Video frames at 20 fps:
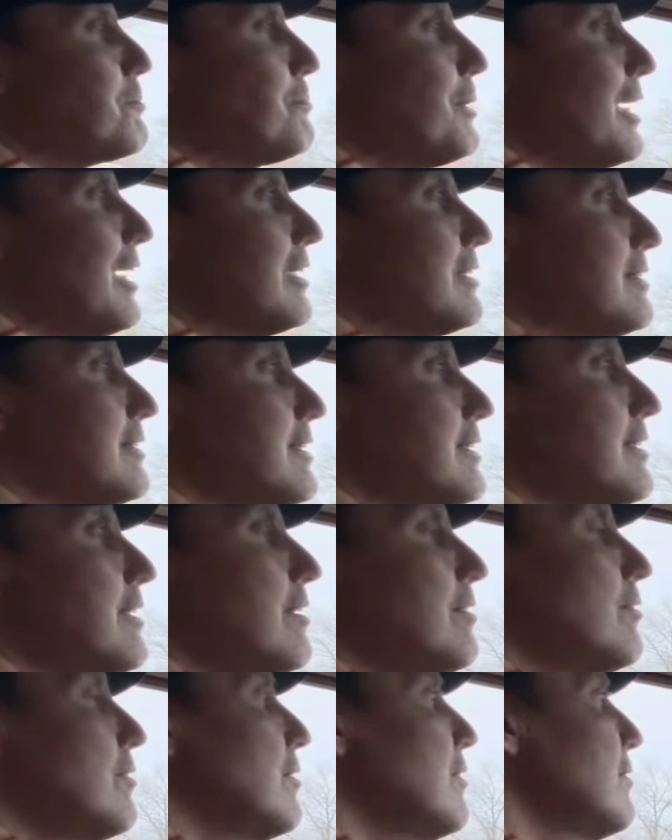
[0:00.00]
bonded
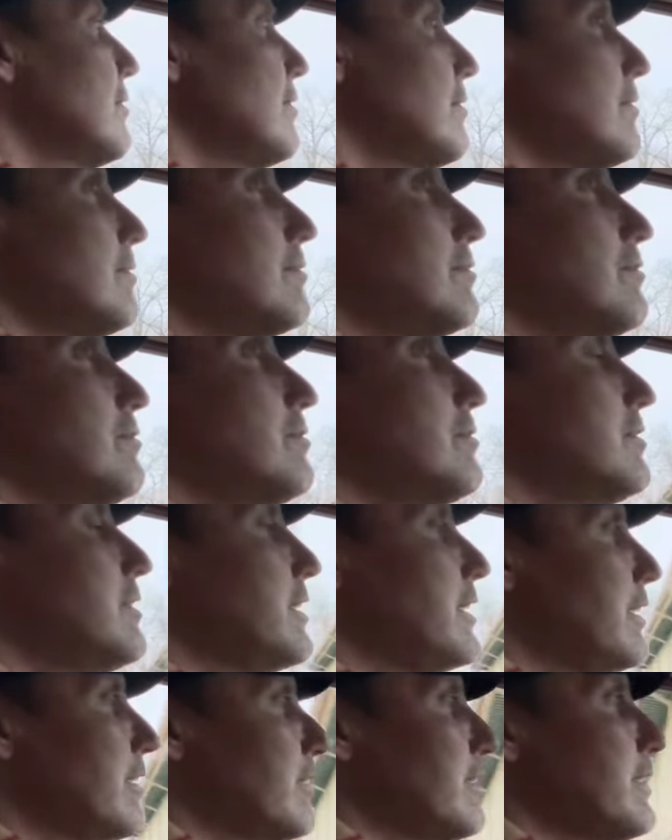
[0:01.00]

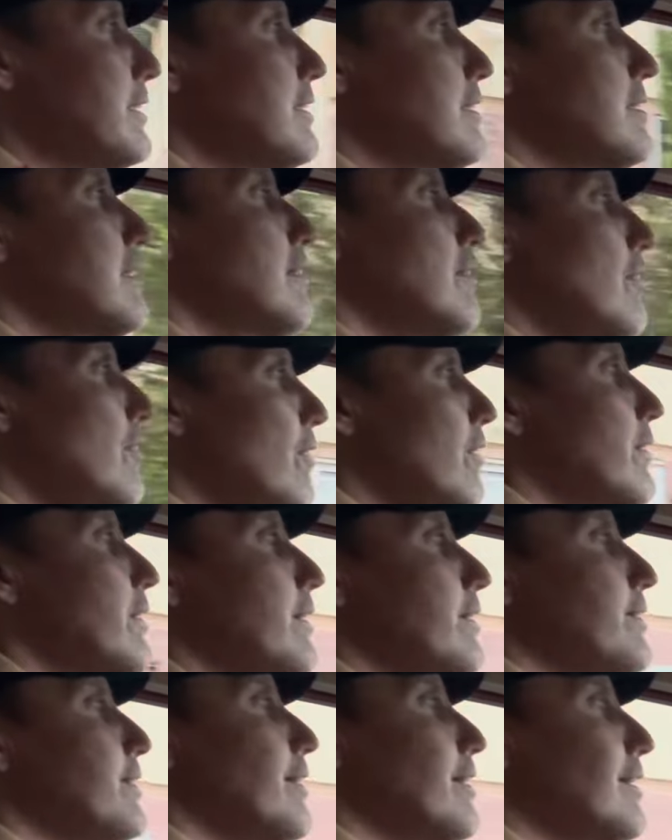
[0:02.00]
really
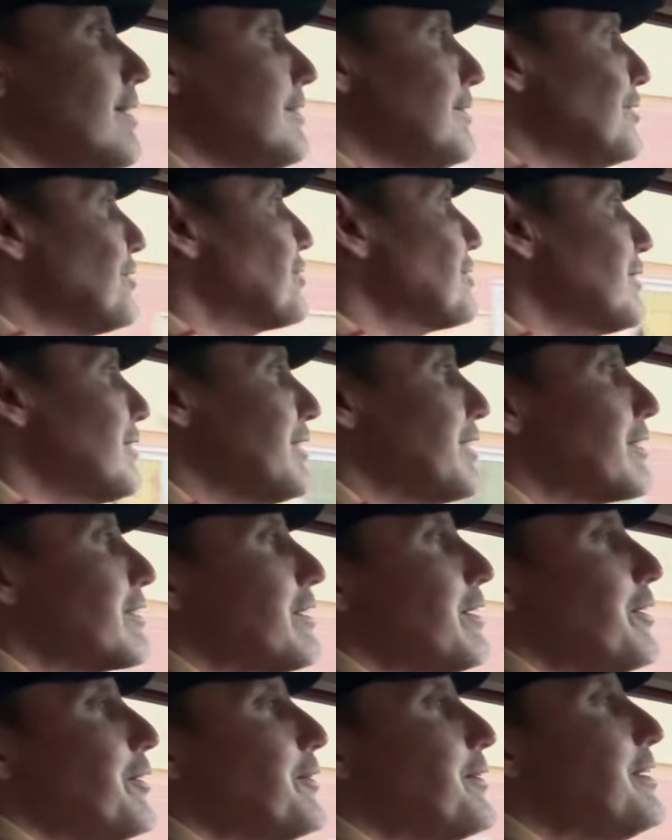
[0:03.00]
hard on this clear
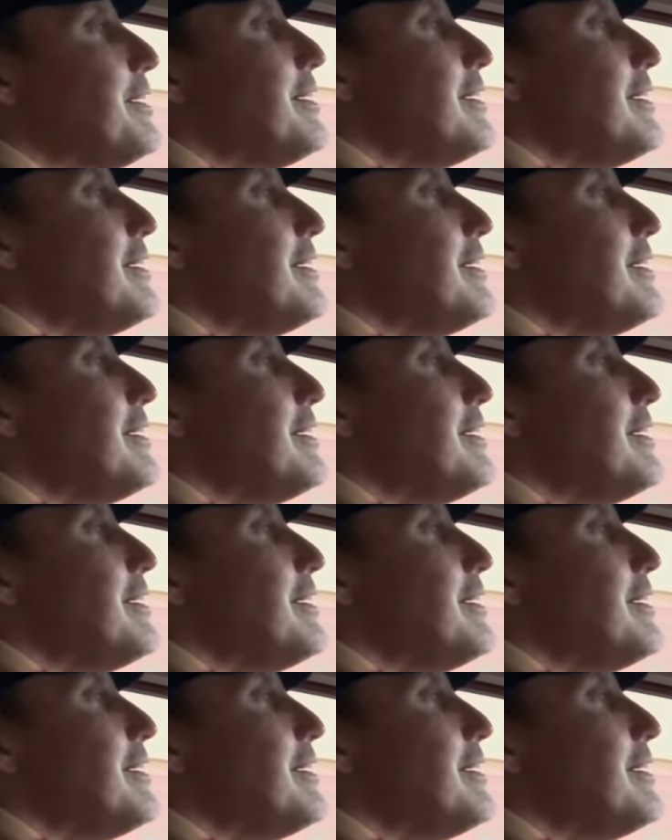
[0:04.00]
coat.